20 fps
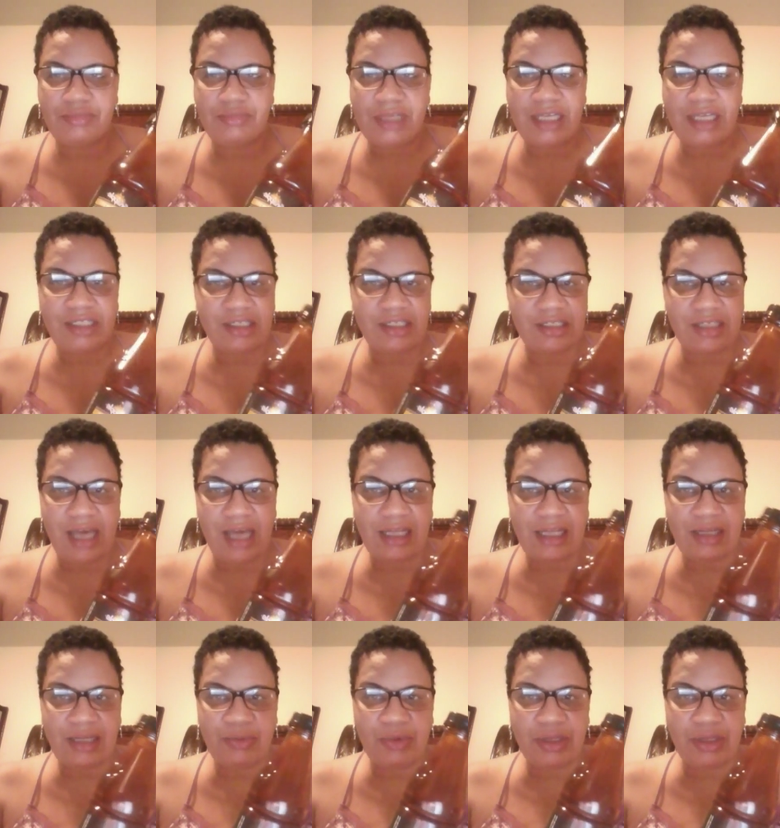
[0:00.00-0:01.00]
that's
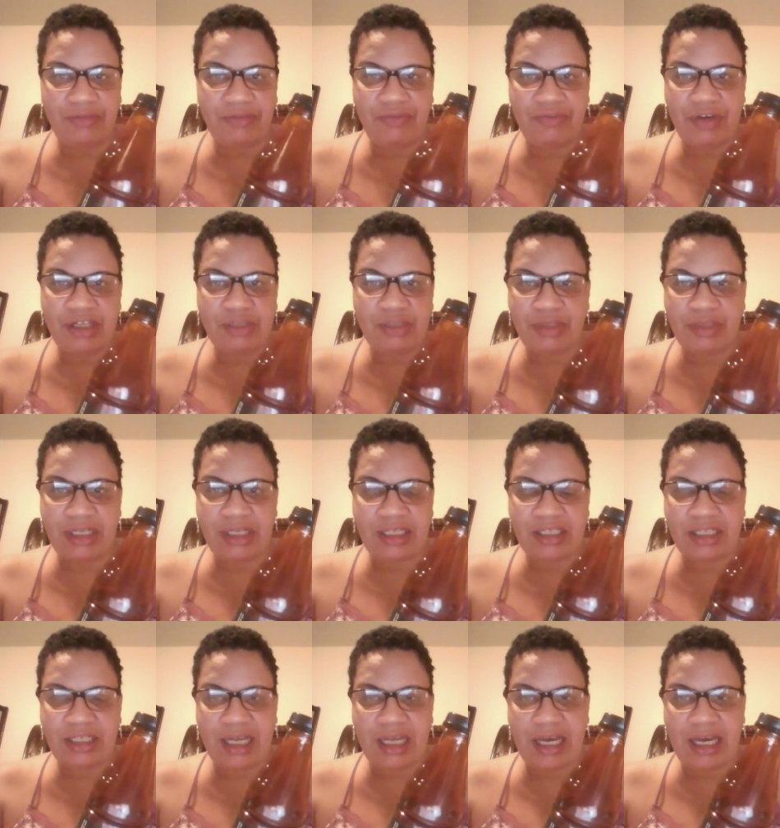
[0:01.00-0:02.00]
exactly what the first one
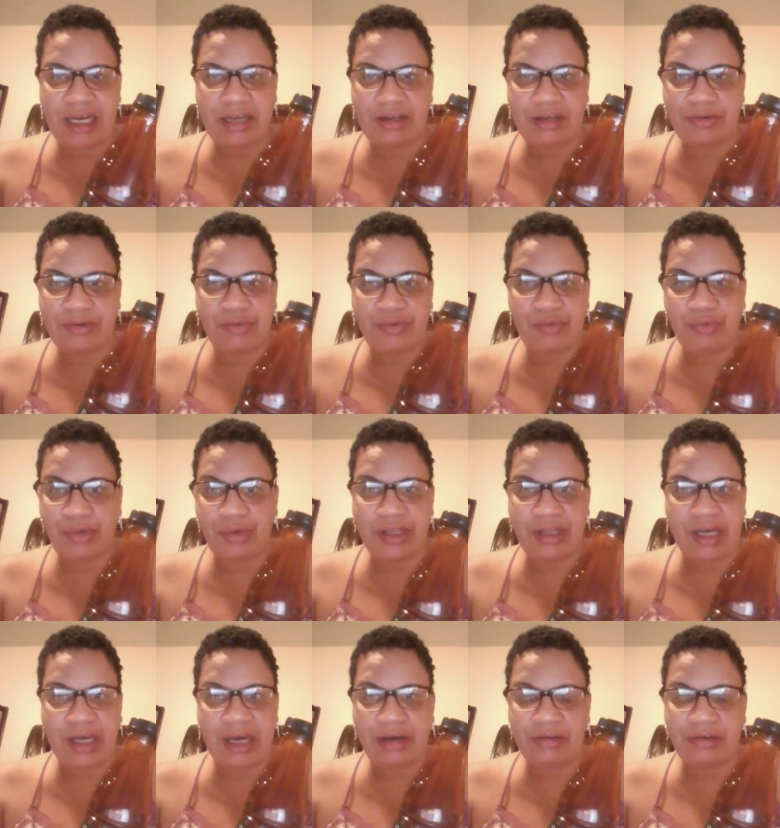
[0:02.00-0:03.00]
tasted like
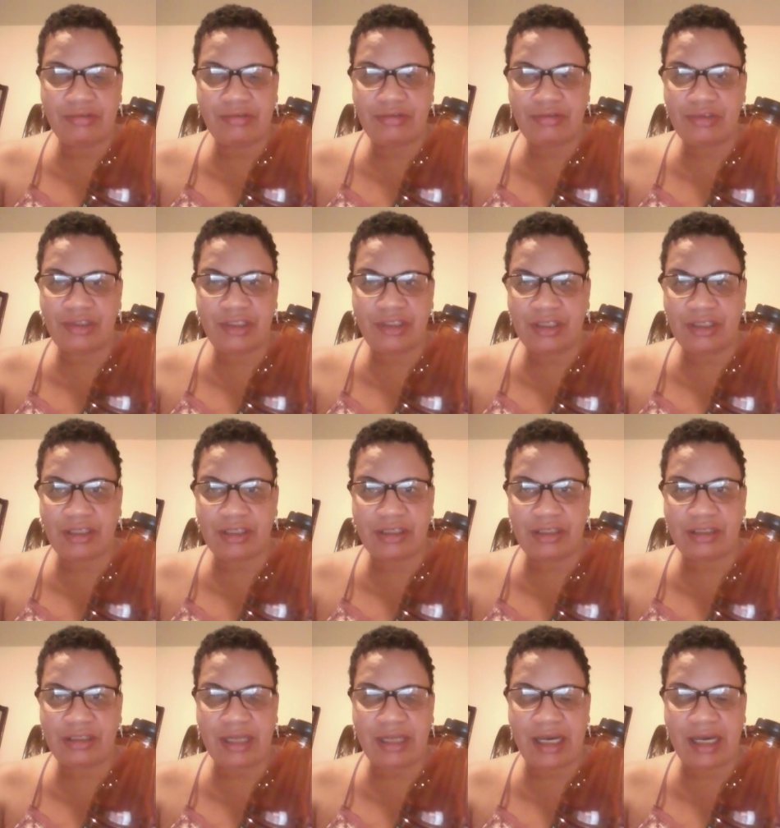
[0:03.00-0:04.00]
without
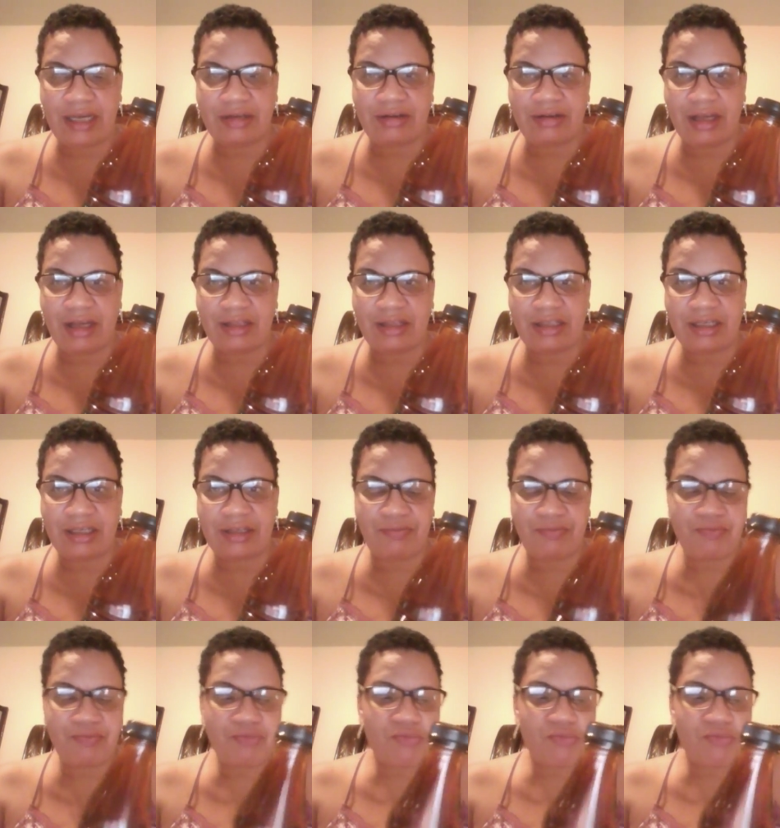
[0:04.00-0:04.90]
sugar, like nothing.